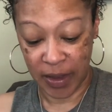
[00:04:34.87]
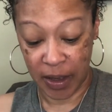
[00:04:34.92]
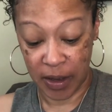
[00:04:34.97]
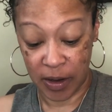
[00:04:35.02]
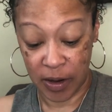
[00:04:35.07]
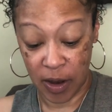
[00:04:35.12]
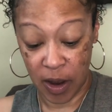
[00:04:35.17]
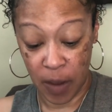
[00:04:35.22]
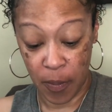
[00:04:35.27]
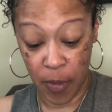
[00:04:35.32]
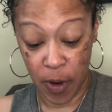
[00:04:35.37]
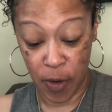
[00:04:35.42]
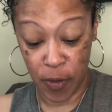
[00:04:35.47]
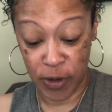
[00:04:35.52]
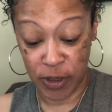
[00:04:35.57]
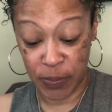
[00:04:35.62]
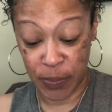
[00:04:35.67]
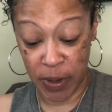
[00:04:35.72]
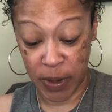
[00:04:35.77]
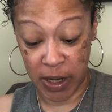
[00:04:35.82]
you know, I'm
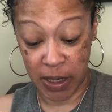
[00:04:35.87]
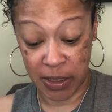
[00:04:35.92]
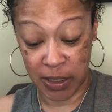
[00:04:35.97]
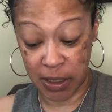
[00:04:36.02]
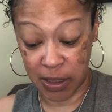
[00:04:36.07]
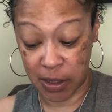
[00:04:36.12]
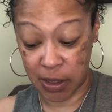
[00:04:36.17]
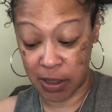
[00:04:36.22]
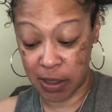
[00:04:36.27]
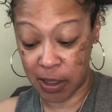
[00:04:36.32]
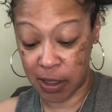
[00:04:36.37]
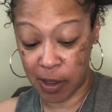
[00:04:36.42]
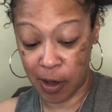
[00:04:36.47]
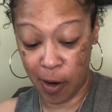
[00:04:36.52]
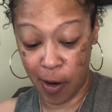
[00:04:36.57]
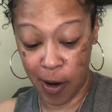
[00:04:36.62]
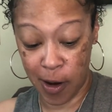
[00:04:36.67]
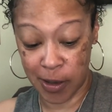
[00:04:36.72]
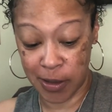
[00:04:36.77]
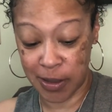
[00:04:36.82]
always paying attention to the
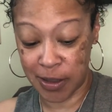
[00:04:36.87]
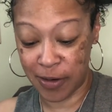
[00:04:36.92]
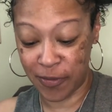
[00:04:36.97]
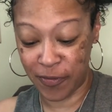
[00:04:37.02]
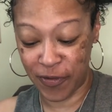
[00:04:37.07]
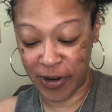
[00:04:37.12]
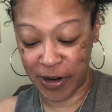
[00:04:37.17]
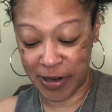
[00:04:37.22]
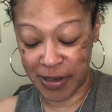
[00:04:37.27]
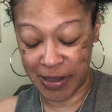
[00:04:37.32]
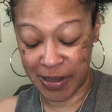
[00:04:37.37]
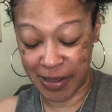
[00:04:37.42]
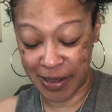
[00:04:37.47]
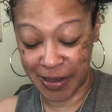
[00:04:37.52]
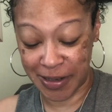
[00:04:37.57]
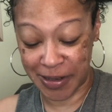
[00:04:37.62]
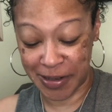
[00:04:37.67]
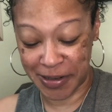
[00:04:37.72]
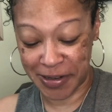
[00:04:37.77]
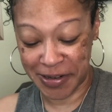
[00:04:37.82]
cards in the very
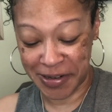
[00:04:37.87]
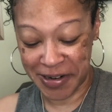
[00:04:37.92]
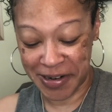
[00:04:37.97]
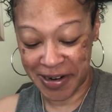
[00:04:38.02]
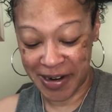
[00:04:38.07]
center.